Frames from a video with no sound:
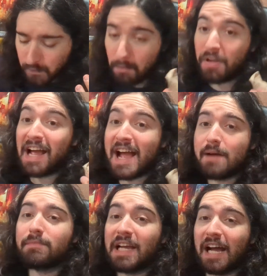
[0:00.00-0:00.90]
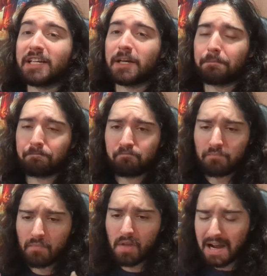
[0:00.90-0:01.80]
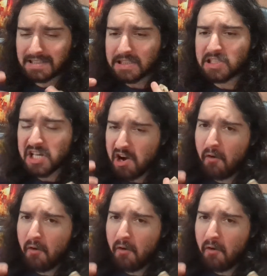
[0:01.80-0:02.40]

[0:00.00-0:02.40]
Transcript: But I am getting like